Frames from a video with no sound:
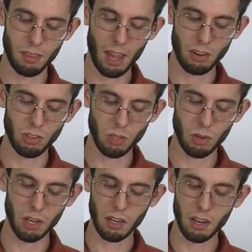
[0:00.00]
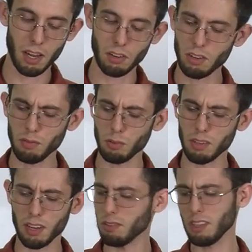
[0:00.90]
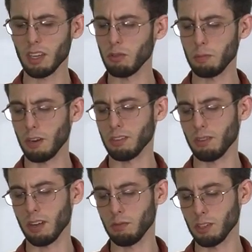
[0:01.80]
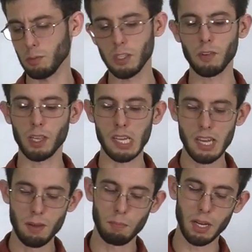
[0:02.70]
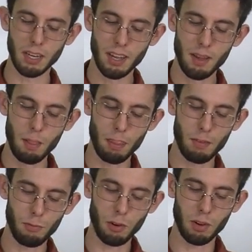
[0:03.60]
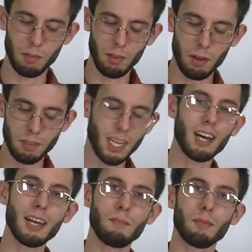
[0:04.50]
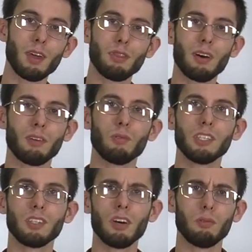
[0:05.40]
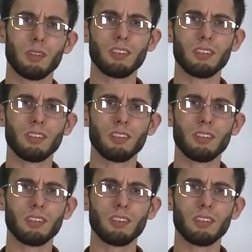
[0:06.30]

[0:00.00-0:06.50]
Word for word: a hadrosaur. I don't know if it was, I don't think it was Parasaurolophus specifically, but for a, a, time they thought it was oh